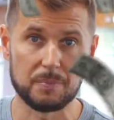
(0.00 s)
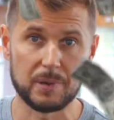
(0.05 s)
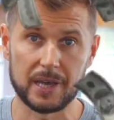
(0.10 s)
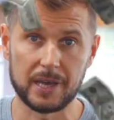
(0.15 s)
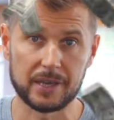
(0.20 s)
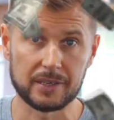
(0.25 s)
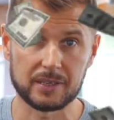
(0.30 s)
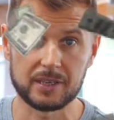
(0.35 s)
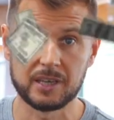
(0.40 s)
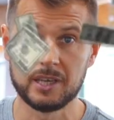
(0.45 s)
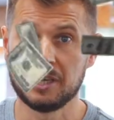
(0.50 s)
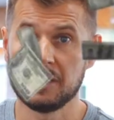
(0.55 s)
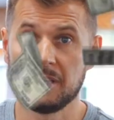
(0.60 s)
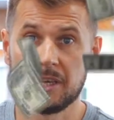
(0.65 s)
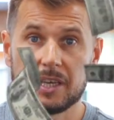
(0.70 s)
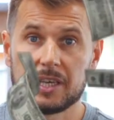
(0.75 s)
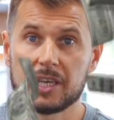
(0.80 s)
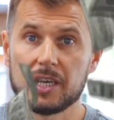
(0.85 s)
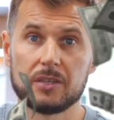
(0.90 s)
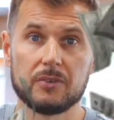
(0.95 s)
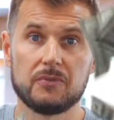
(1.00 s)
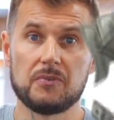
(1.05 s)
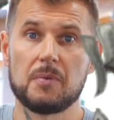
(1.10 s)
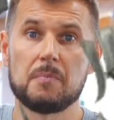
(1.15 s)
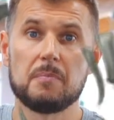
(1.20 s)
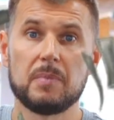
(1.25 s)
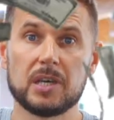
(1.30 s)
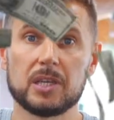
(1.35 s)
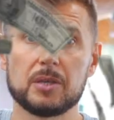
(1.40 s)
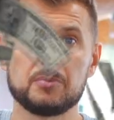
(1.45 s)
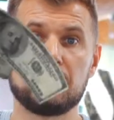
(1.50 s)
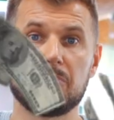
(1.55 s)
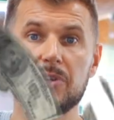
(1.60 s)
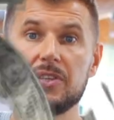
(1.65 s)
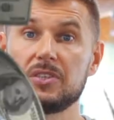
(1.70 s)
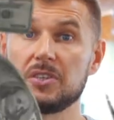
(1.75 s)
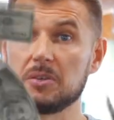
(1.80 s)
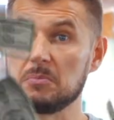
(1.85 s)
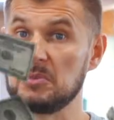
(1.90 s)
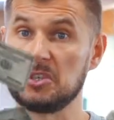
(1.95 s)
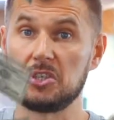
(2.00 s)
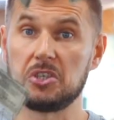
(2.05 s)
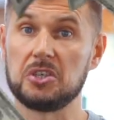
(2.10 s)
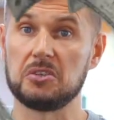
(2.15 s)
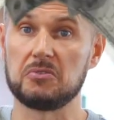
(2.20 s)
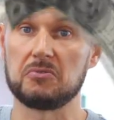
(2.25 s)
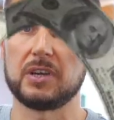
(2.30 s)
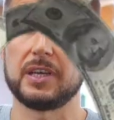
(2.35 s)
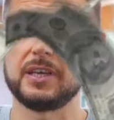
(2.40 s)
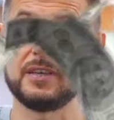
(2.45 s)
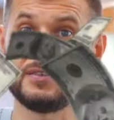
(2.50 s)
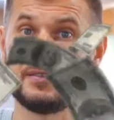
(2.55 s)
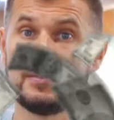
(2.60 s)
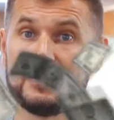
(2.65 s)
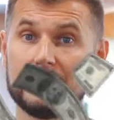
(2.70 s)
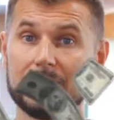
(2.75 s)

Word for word: bank, a kind of a money printing machine, right?